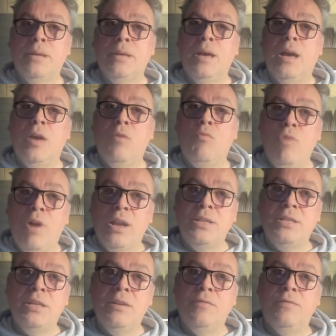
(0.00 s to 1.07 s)
and
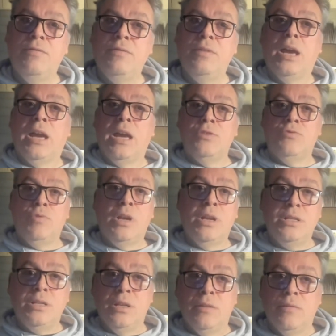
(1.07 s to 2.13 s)
relative against
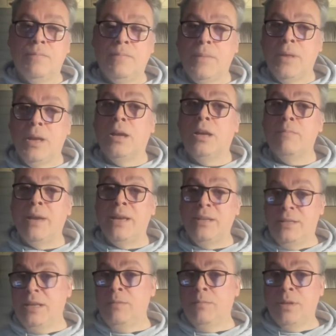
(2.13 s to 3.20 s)
relative, and can make
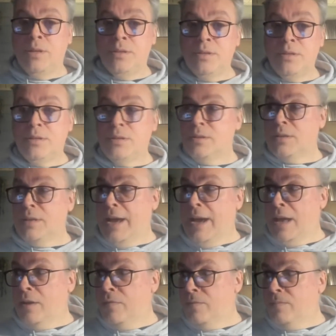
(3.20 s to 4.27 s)
demons out
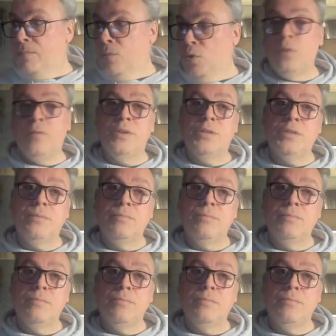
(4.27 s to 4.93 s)
of all of us.